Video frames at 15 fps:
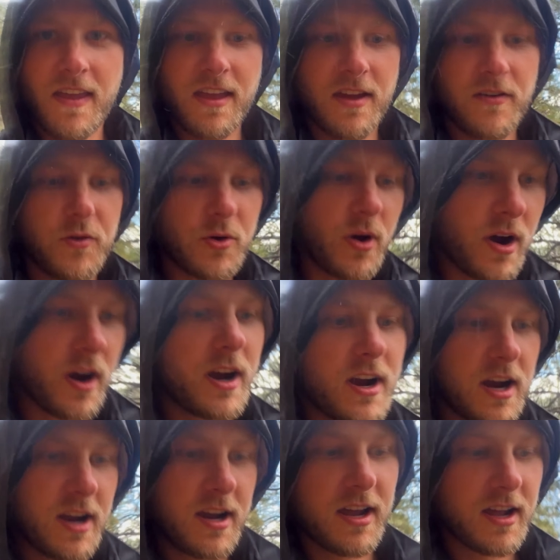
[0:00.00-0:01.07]
if you are
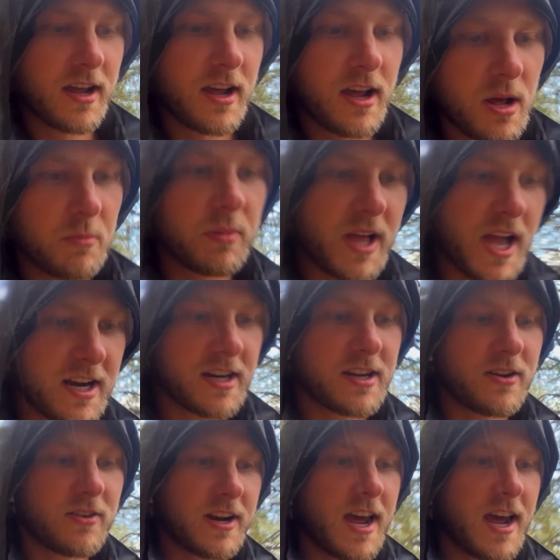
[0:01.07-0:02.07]
planning on going